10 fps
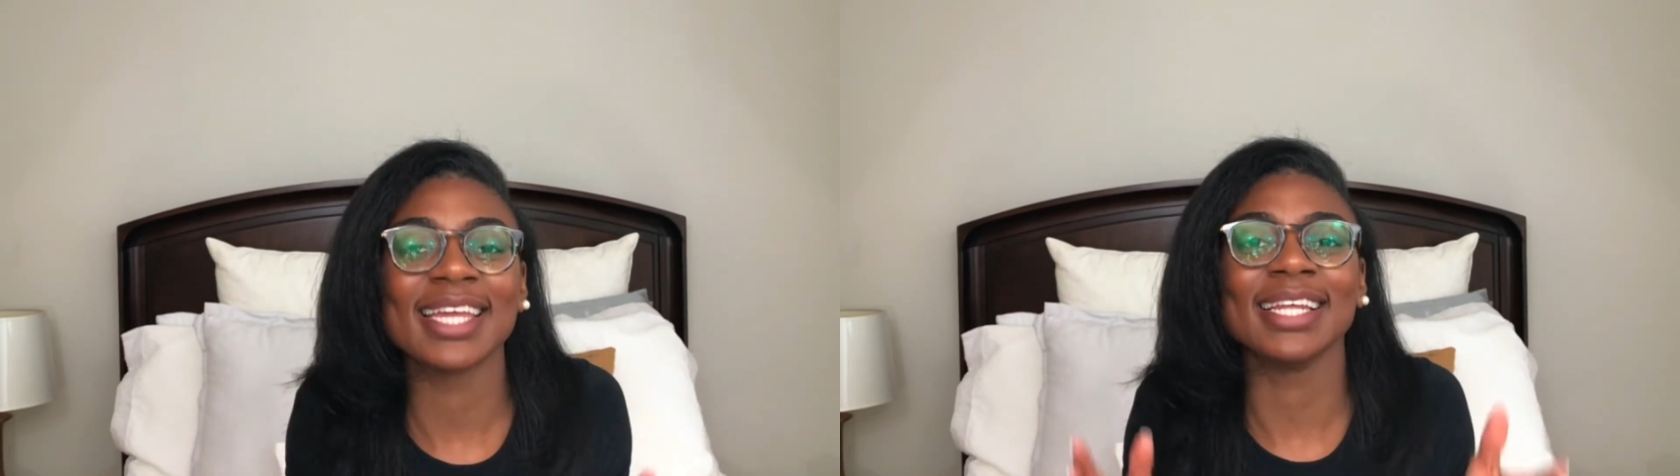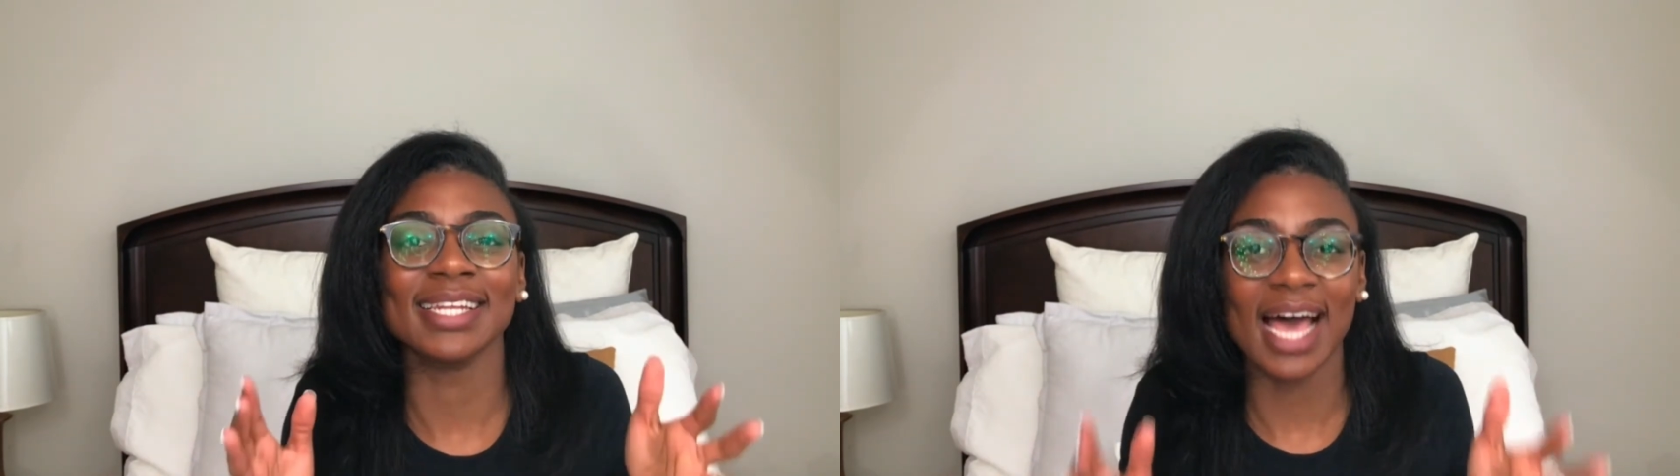
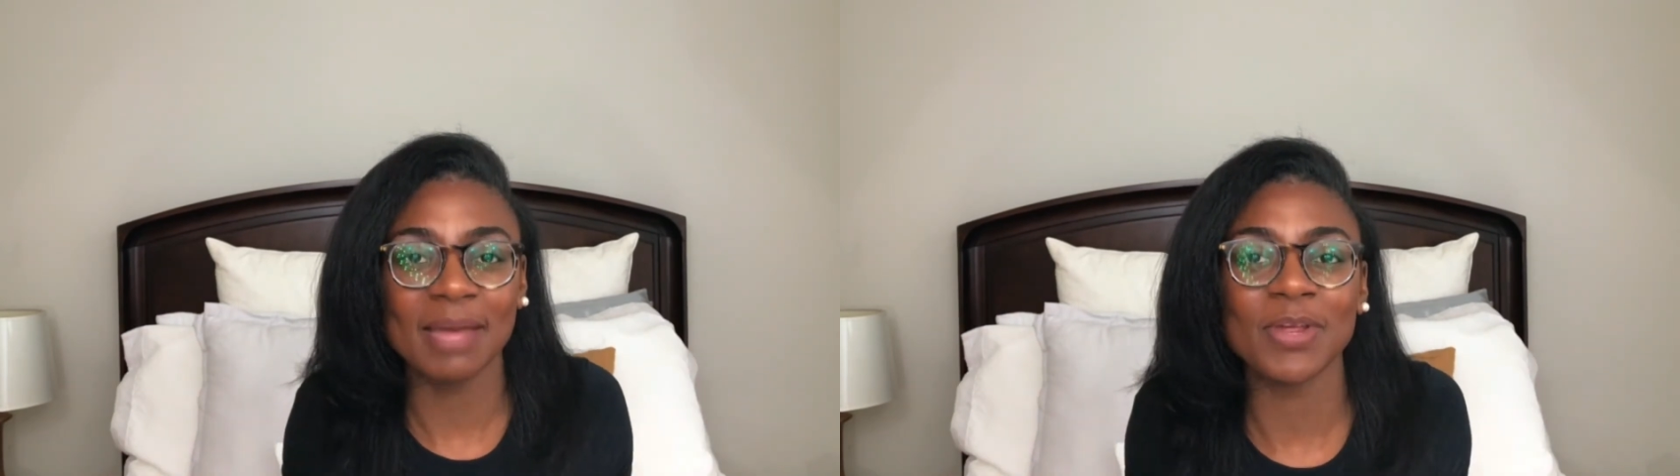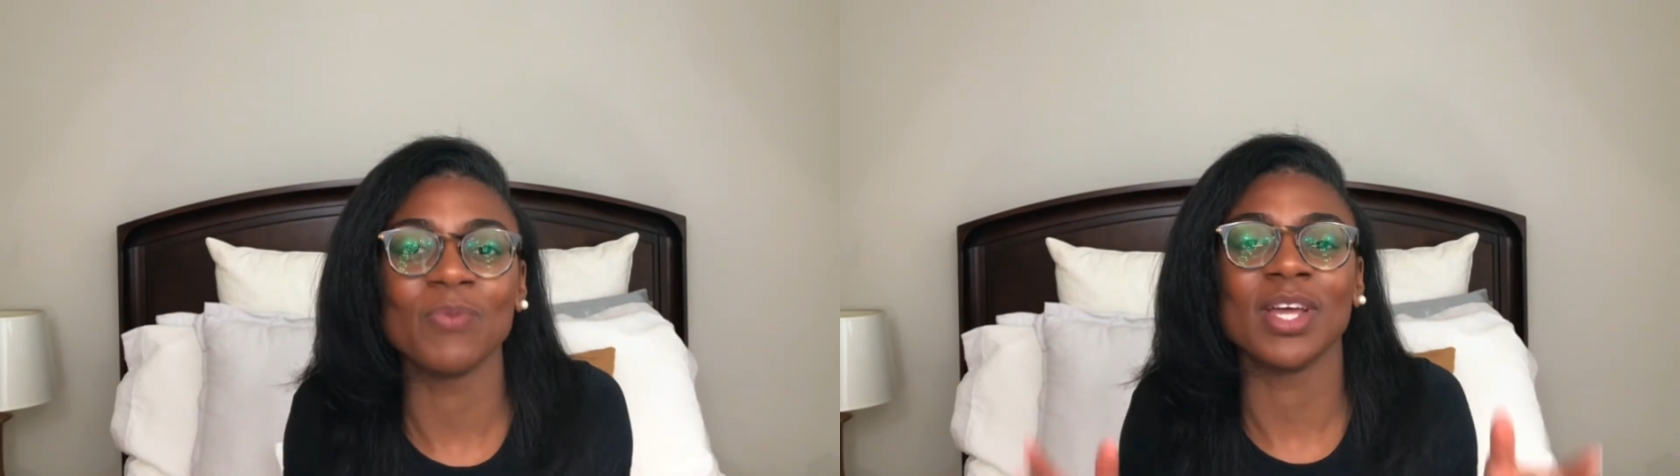in
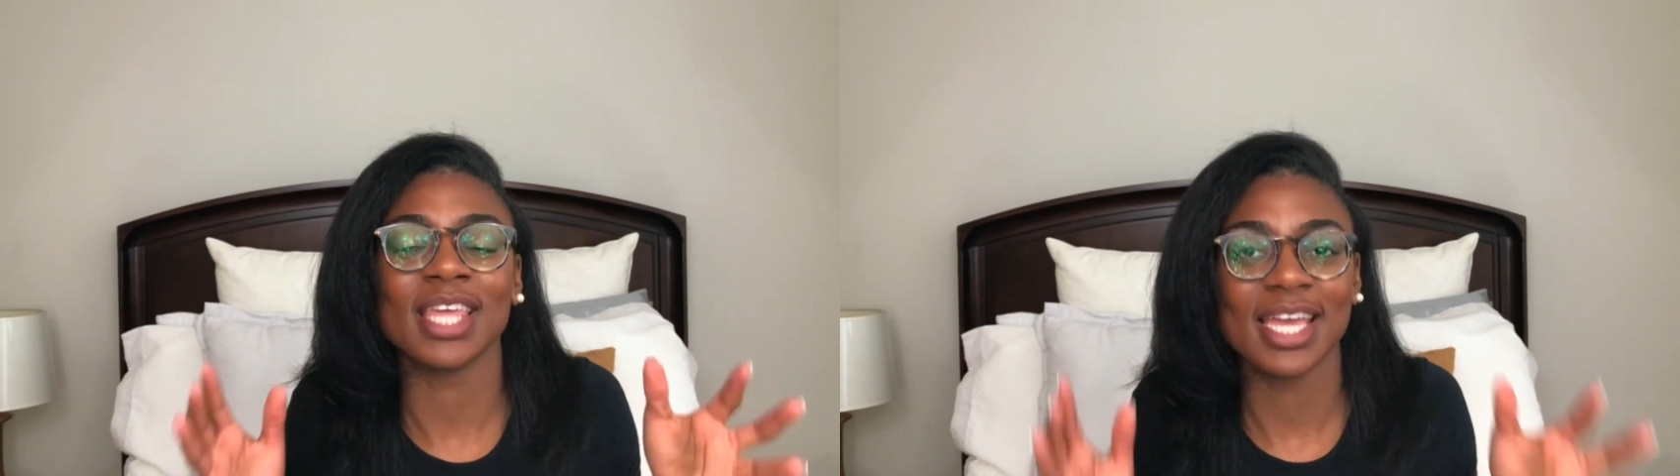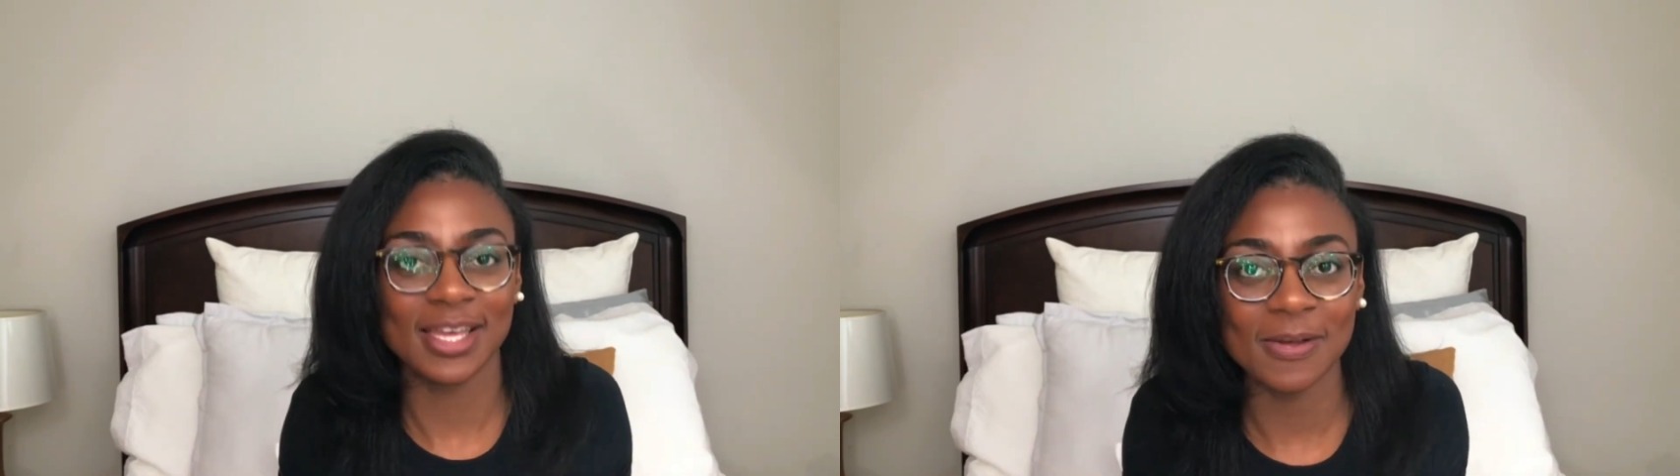alignment with
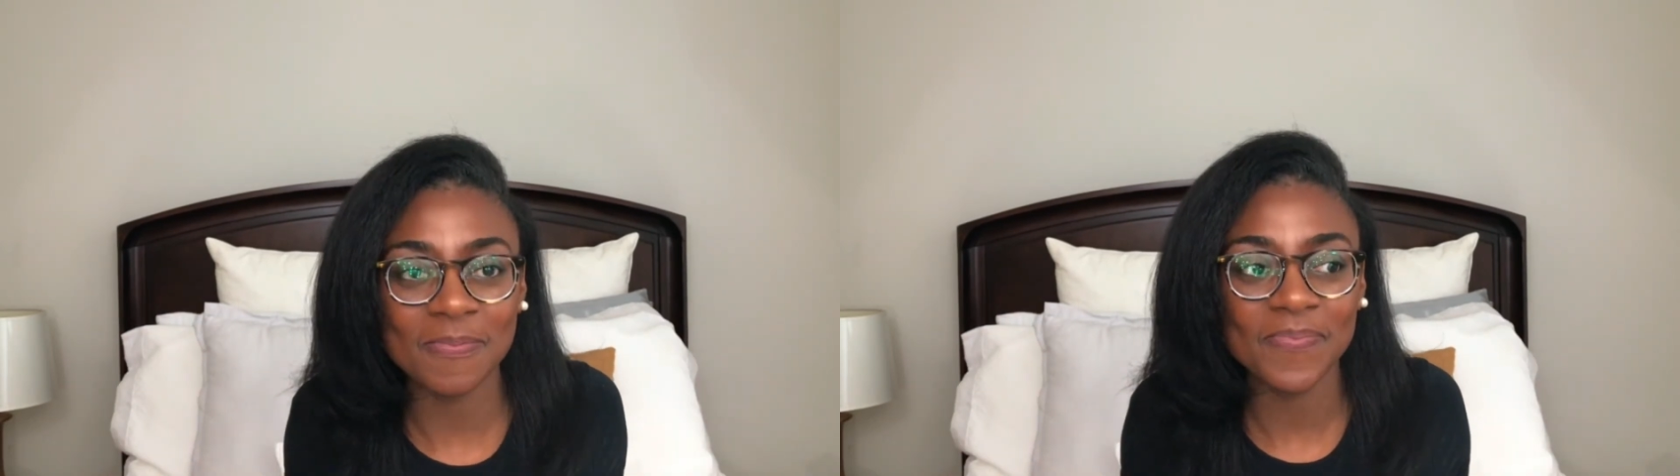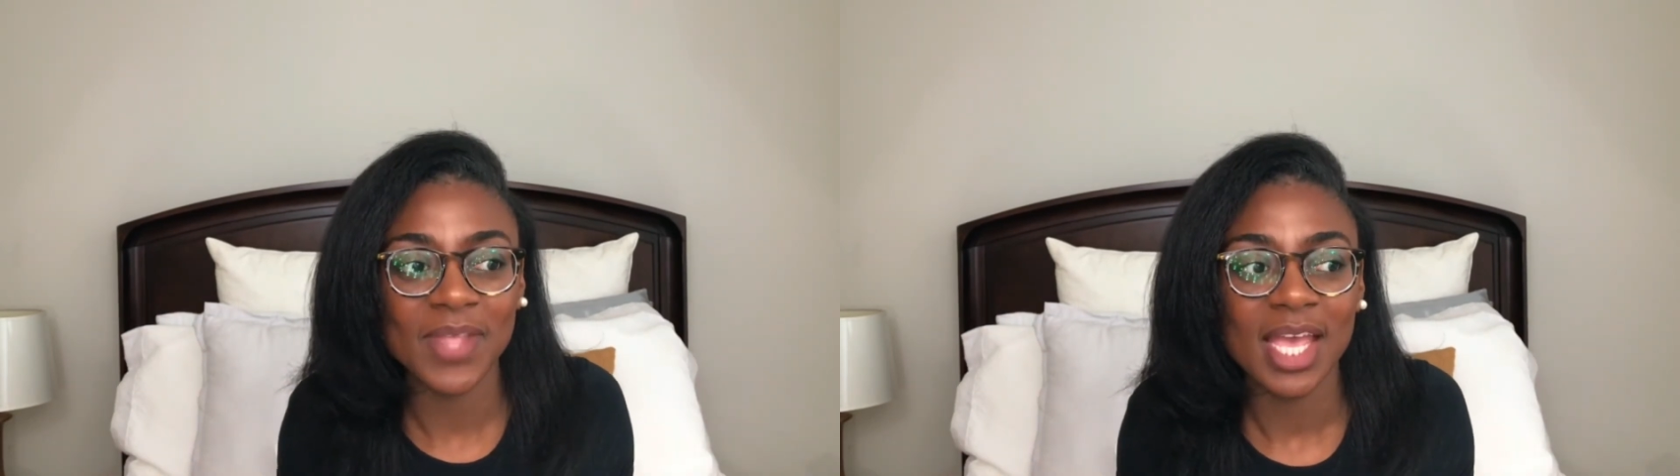him,